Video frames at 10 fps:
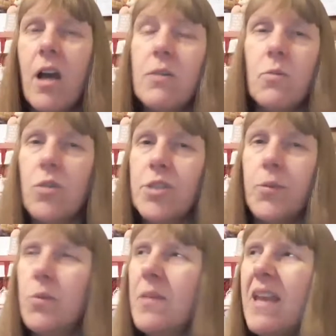I don't watch
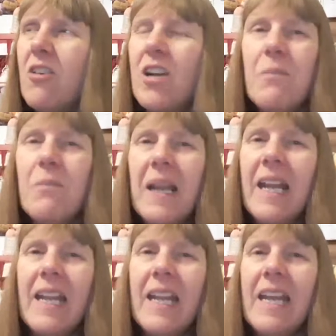porn, but they've got a
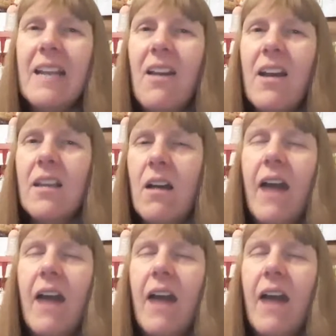completely, like,